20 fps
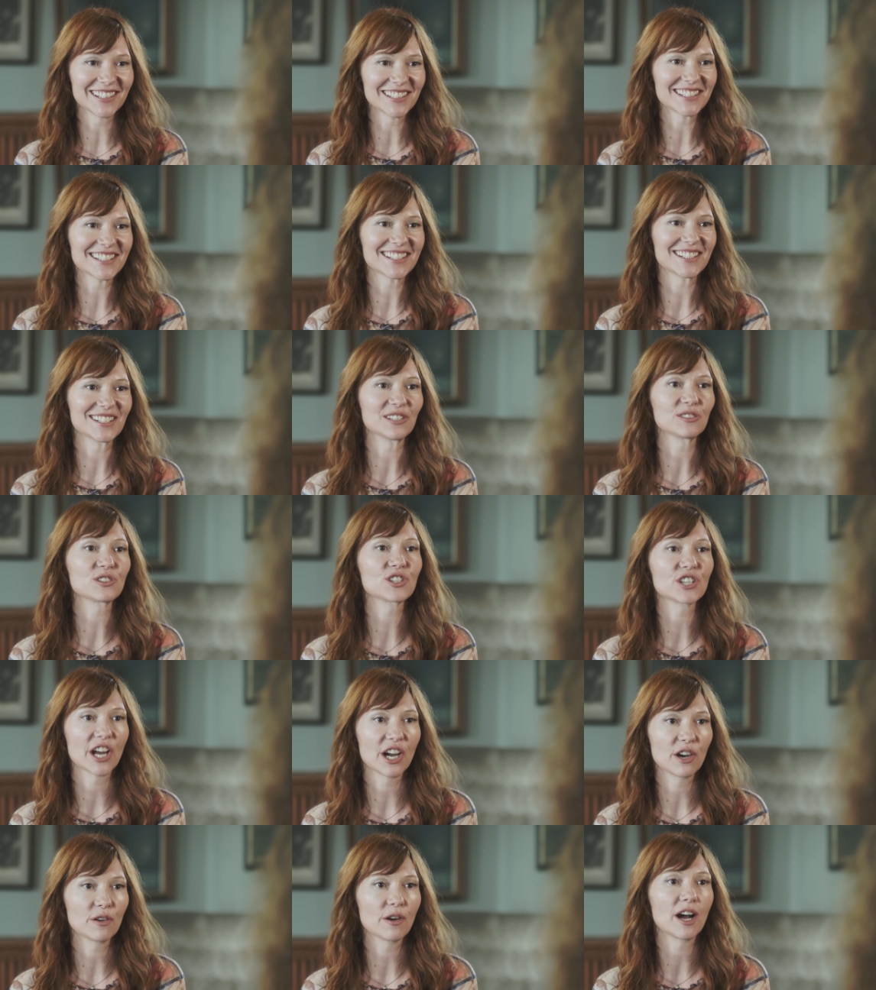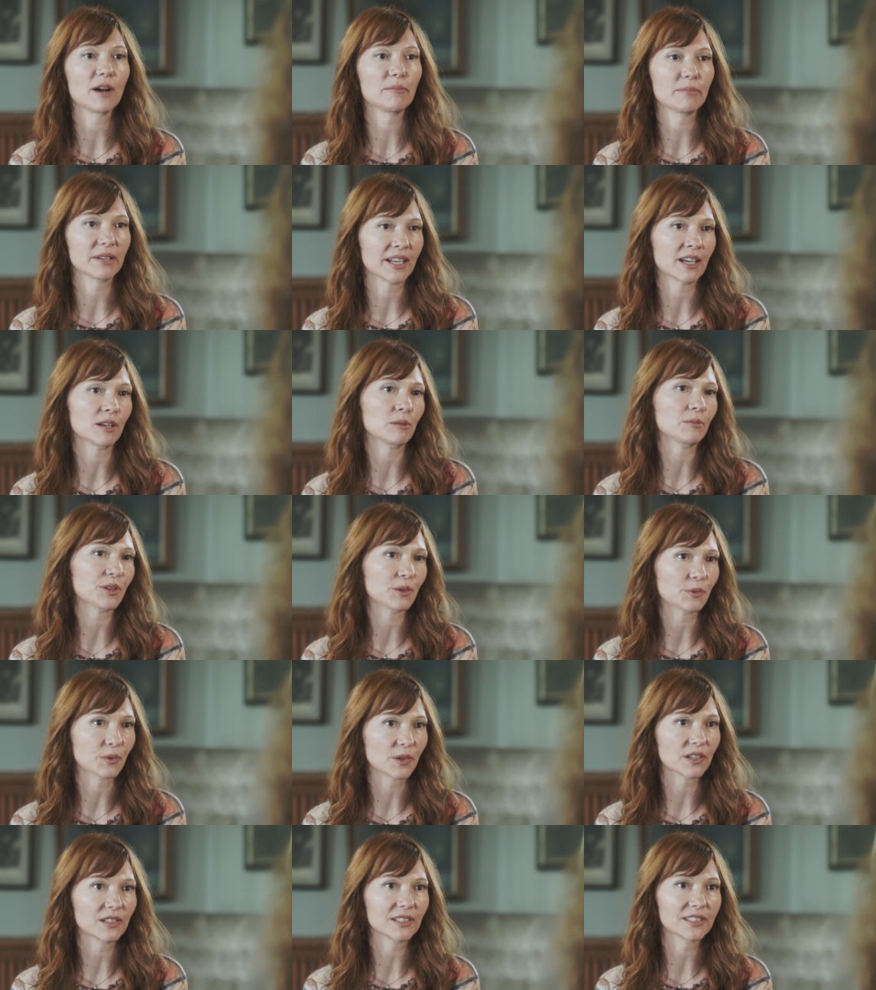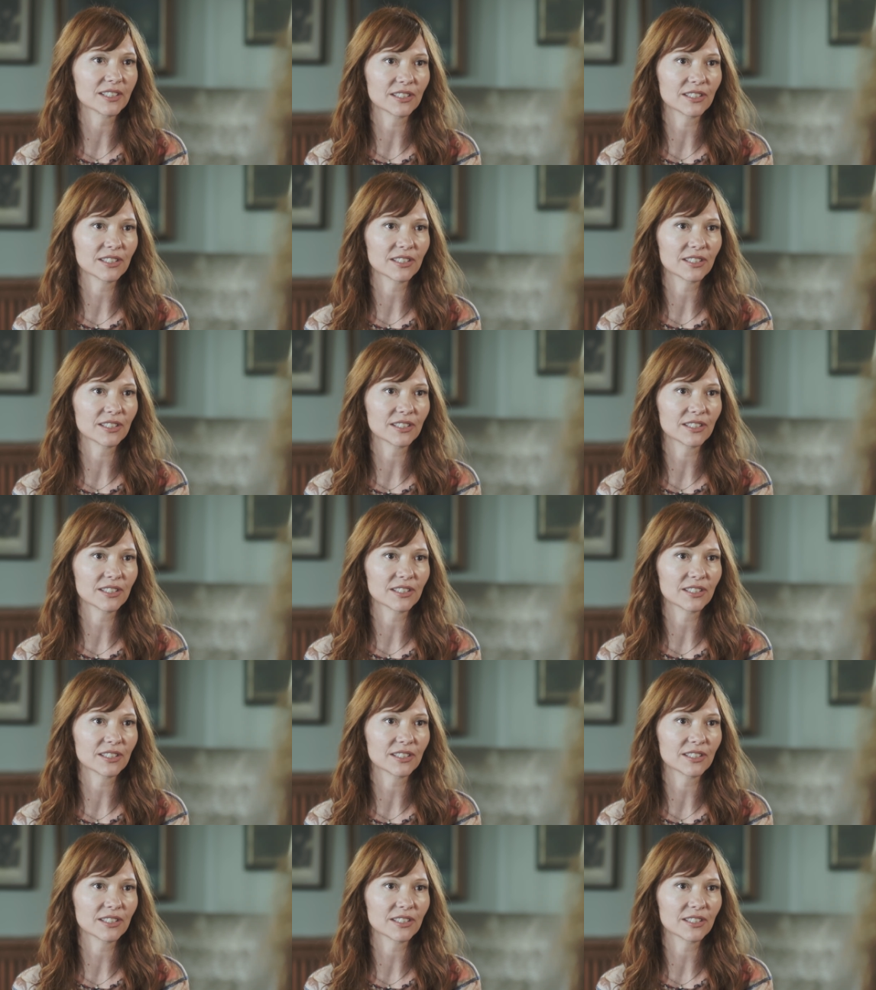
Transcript: know? to show up and help the world?